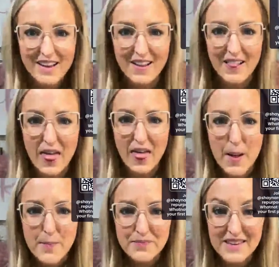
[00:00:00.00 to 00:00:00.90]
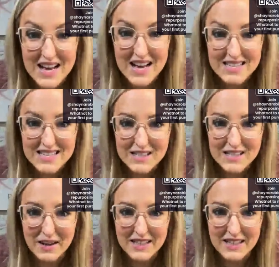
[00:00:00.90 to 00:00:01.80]
Yes, did some antiquing
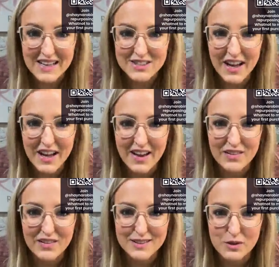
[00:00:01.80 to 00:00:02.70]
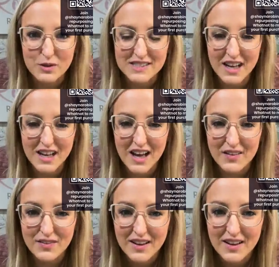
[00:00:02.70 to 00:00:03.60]
yesterday and found some great stuff.
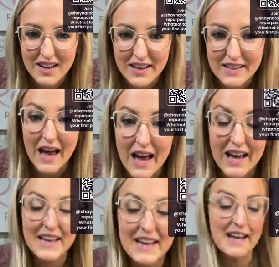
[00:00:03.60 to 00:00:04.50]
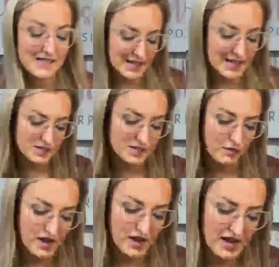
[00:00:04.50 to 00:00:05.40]
Yeah, it is. It is so fun and it's so
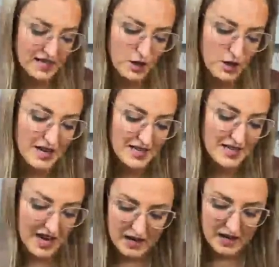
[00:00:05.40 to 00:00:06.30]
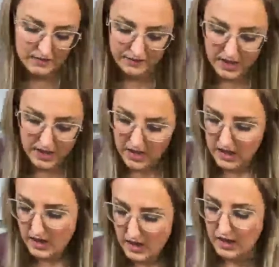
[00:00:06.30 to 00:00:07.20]
addicting
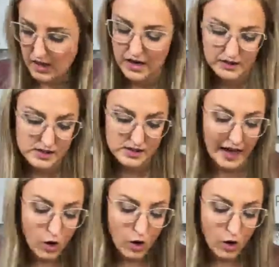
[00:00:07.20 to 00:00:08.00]
to sell on here and